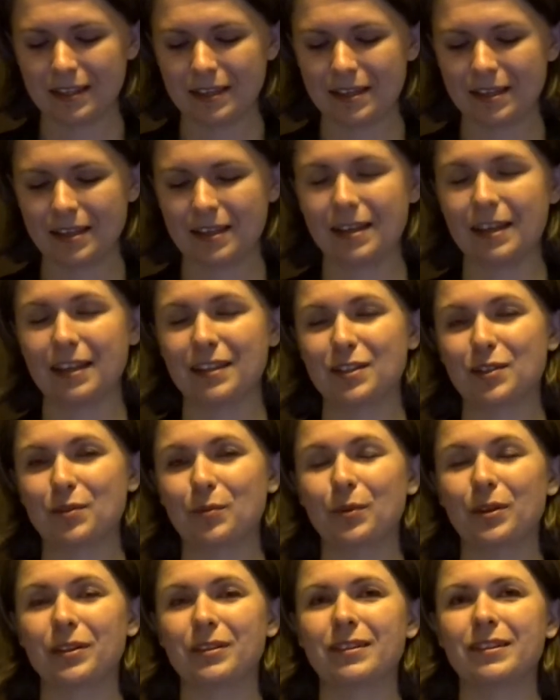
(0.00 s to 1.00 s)
That's
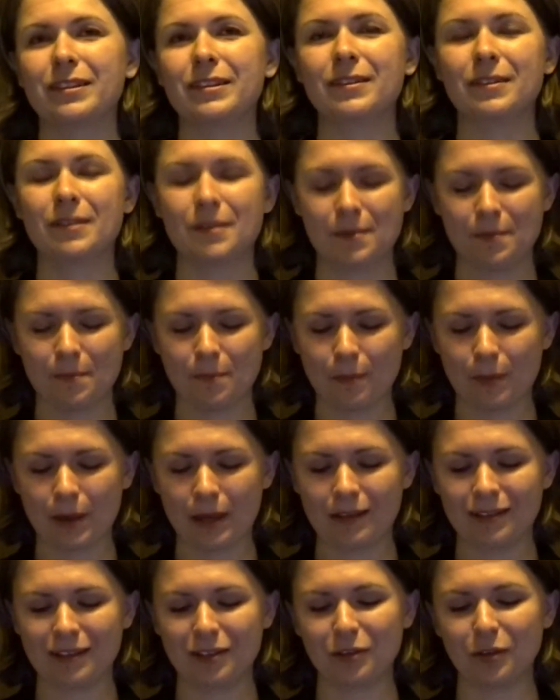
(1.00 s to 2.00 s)
what the man
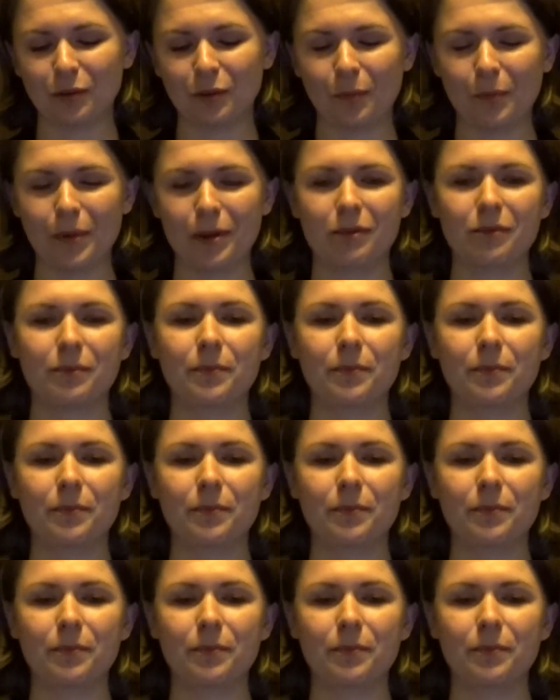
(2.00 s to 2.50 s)
told me.